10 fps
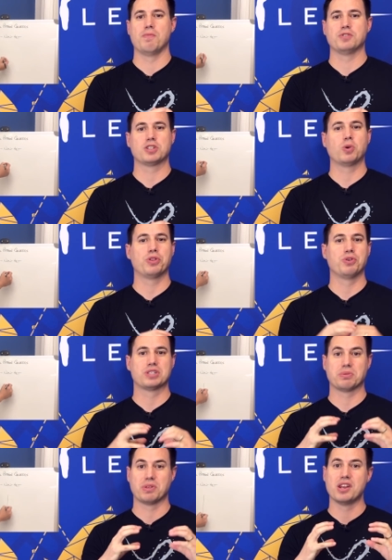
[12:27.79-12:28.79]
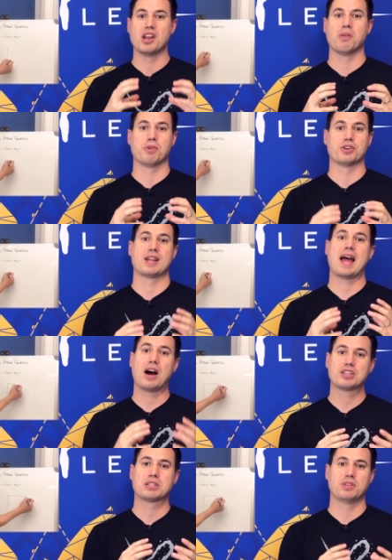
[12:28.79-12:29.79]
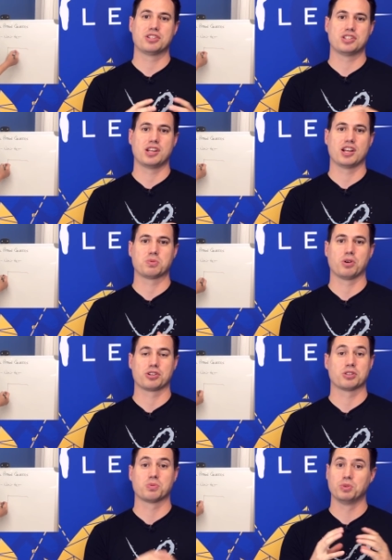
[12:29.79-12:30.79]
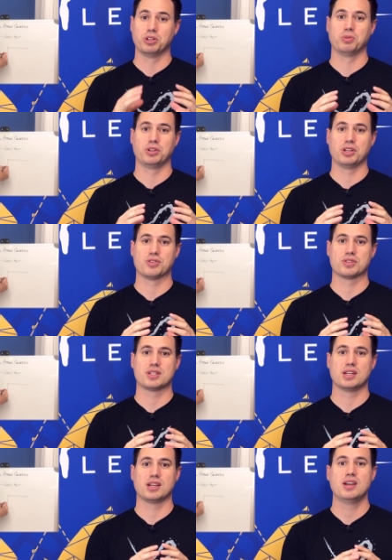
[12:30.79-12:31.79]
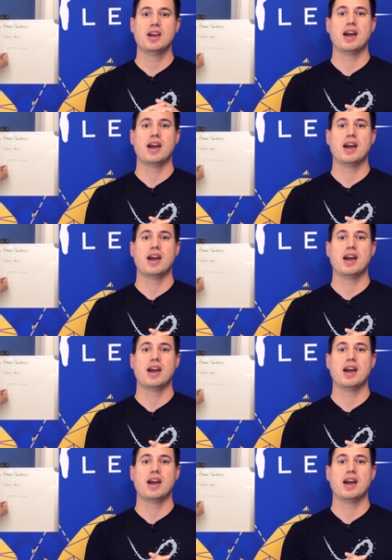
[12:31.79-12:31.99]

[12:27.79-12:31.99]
just going through some of the numbers and how some of this genetics works. It's really, really interesting.